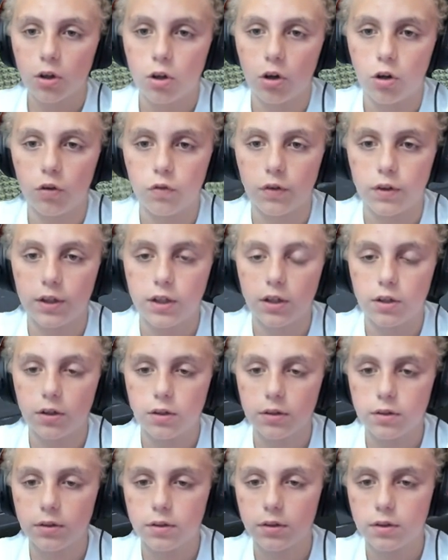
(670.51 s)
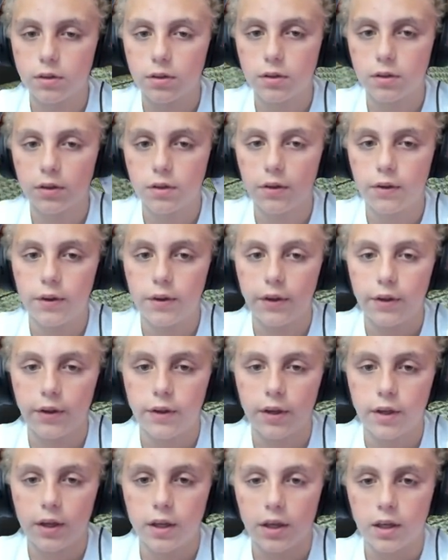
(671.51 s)
over here
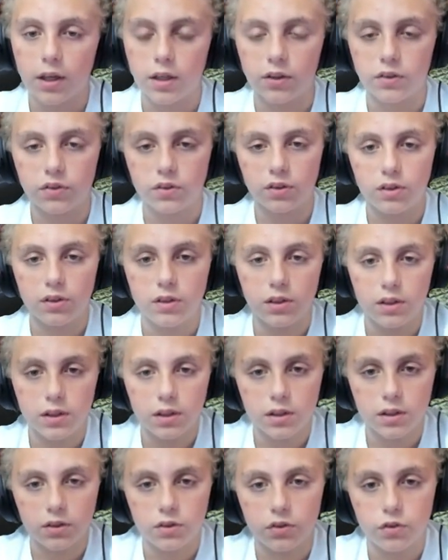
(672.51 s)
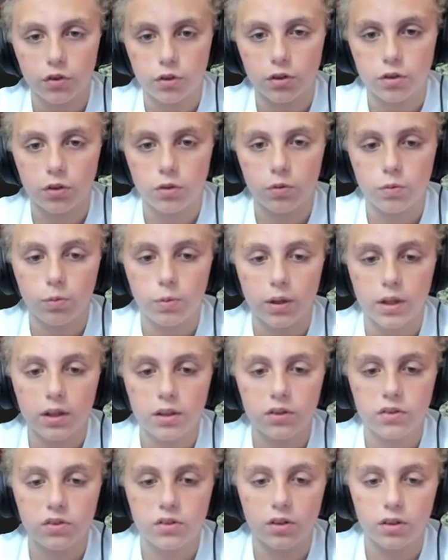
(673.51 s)
is the internal
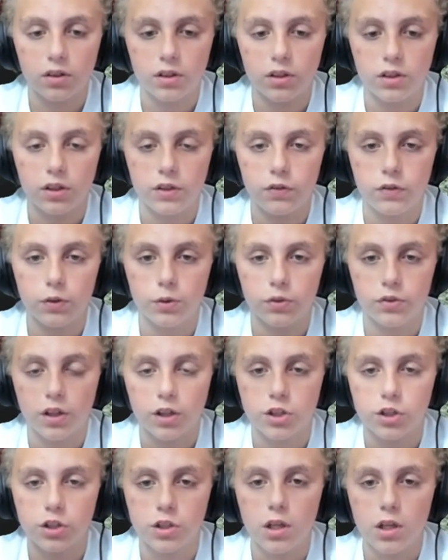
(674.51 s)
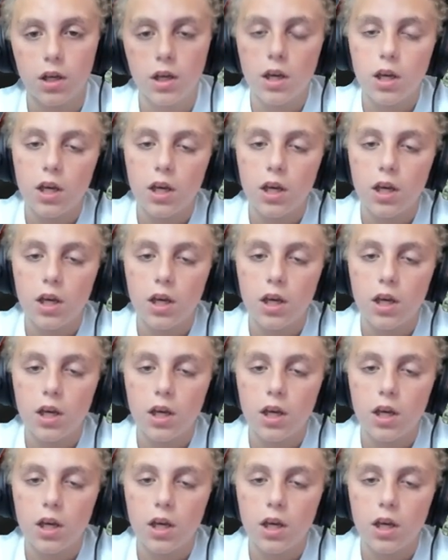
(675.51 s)
wing, still in the fuel section.